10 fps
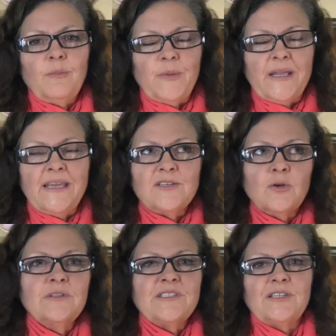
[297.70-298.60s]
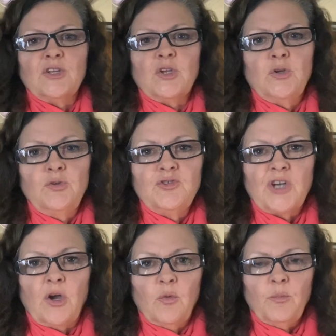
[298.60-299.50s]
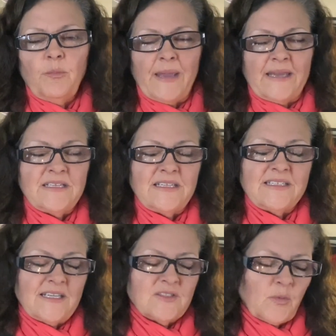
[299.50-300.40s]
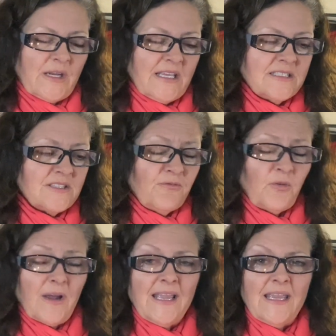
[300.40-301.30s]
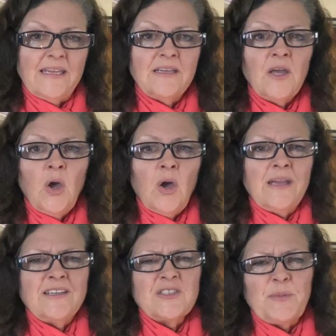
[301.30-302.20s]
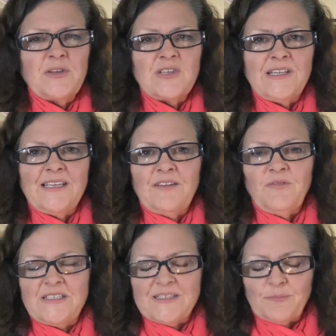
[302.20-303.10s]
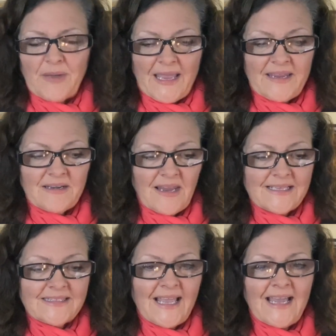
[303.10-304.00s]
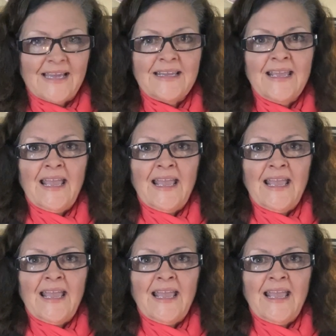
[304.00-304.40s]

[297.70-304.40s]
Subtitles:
he turns into Cujo, Bandit does, when he gets afraid, and especially if he's in pain like that.